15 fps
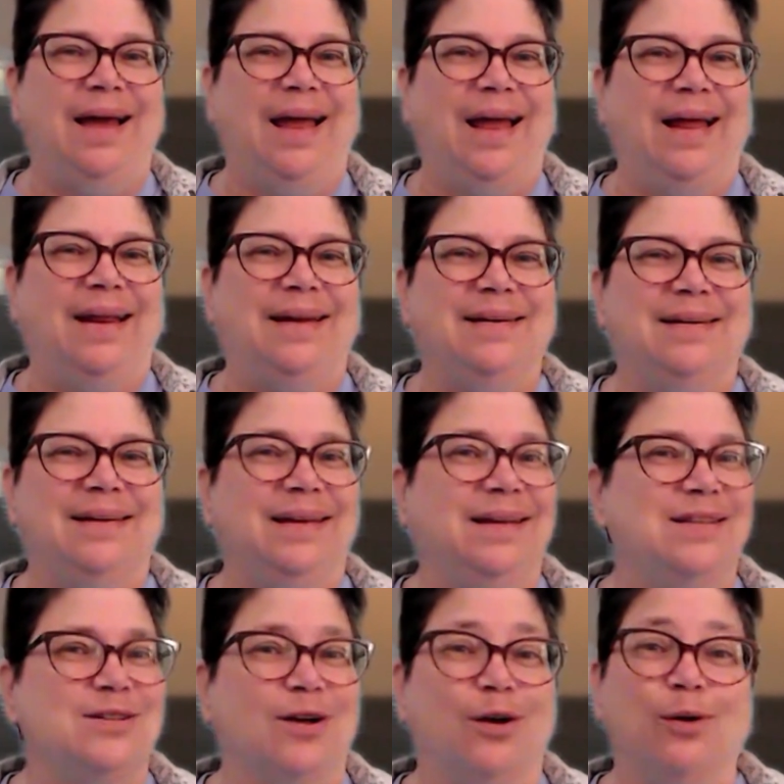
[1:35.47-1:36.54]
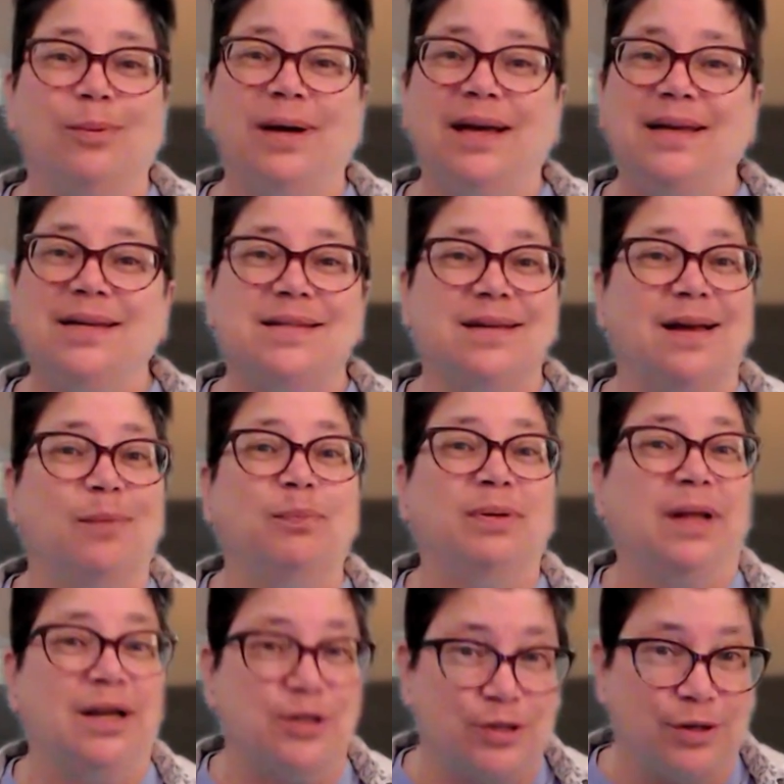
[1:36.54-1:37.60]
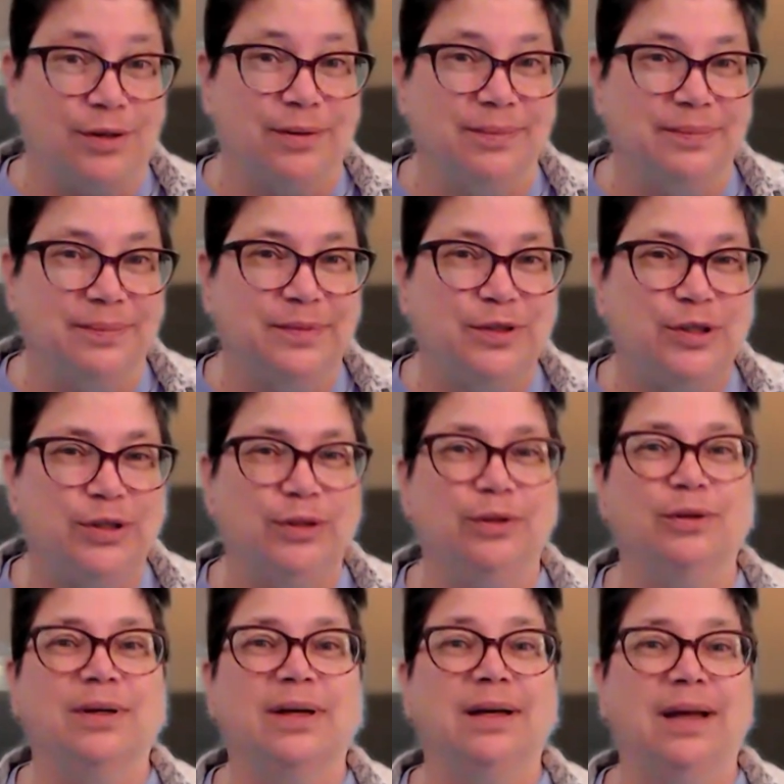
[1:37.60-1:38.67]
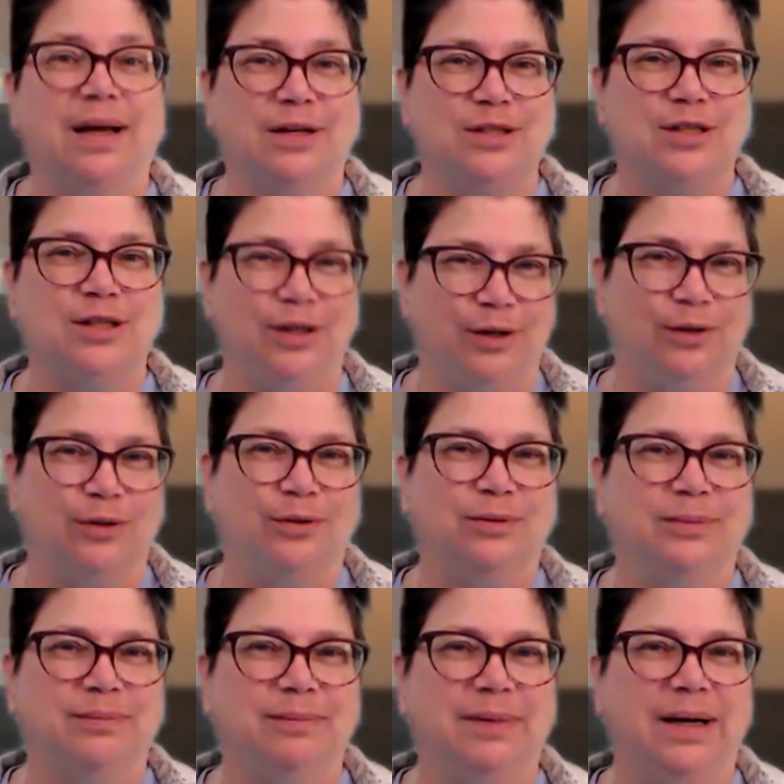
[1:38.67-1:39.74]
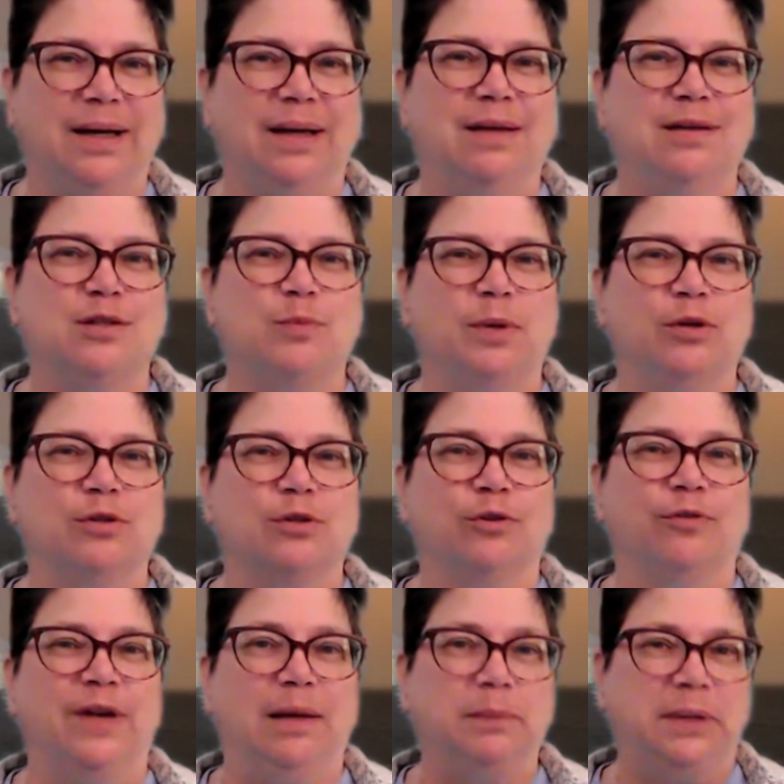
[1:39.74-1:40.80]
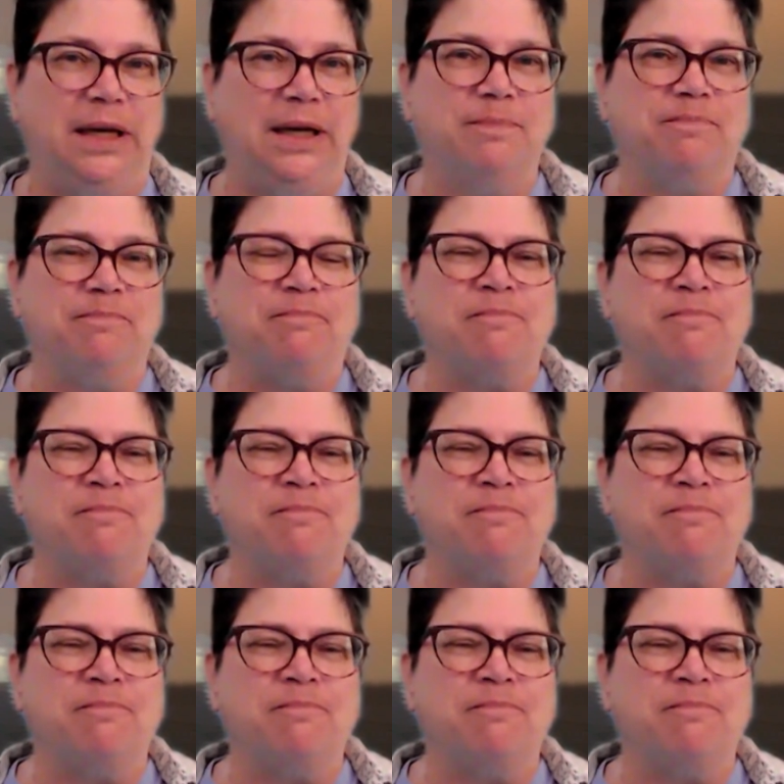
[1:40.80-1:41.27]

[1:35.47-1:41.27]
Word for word: And it's always a pleasure to connect to you, my spiritual family,